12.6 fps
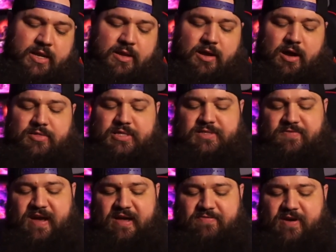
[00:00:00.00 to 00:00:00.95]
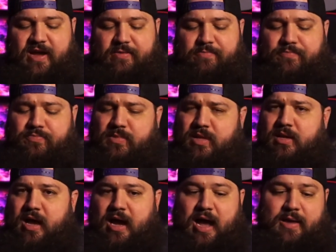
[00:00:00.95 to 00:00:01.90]
on this Fifine,
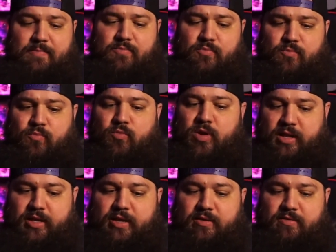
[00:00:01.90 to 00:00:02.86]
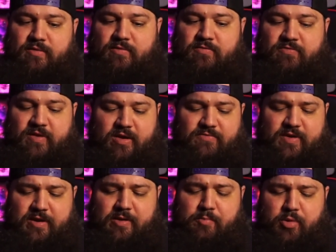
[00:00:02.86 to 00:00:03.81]
I'm really very,
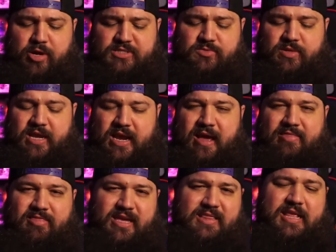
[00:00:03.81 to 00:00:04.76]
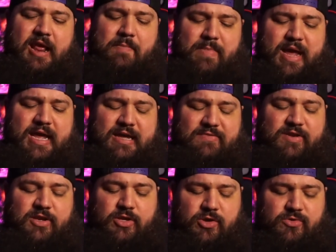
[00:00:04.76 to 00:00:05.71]
very impressed with it, and I think that I may
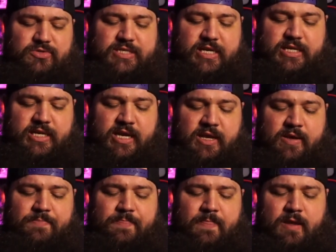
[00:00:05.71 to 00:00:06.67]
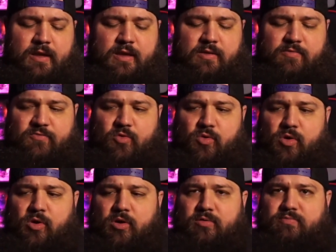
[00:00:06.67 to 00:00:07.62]
even use it
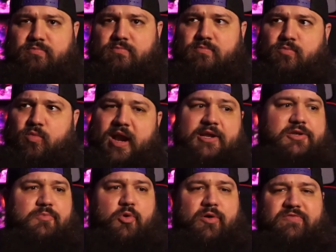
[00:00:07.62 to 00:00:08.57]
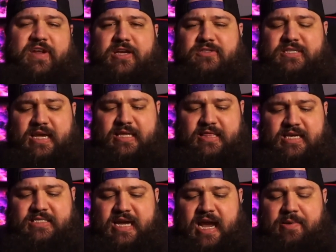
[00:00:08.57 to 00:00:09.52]
for when I do more videos like
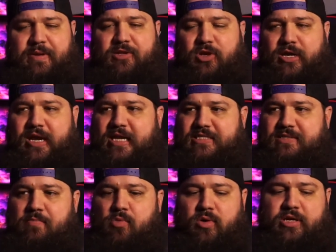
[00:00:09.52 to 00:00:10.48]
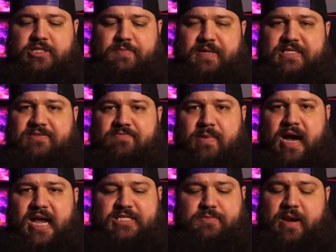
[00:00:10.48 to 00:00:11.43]
this. I had been looking at some more expensive
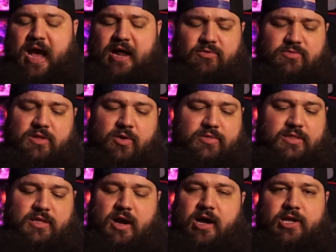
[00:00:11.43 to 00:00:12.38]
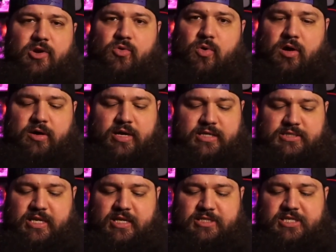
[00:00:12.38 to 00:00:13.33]
mics, but I don't know that the audio quality is
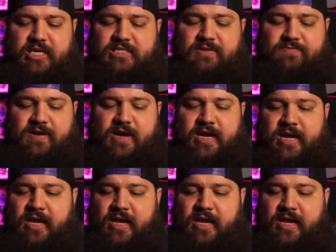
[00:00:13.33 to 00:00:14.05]
going to justify